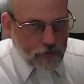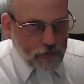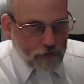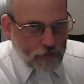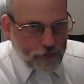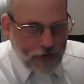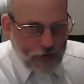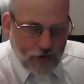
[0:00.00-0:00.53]

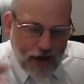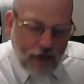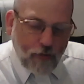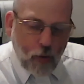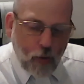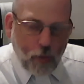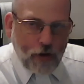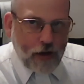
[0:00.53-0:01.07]
They don't have
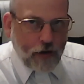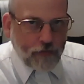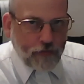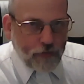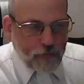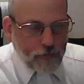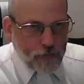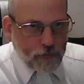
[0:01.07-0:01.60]
what we have.
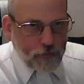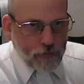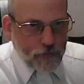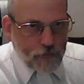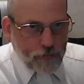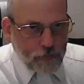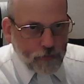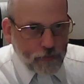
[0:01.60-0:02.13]

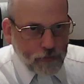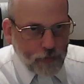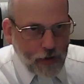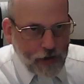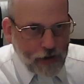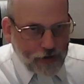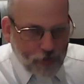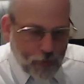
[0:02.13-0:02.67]

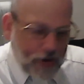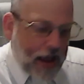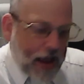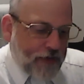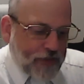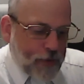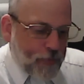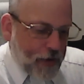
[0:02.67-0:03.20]
So we
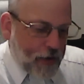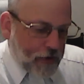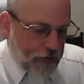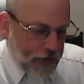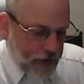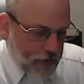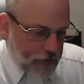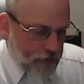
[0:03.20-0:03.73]
have the
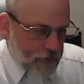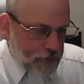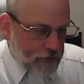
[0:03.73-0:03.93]
ability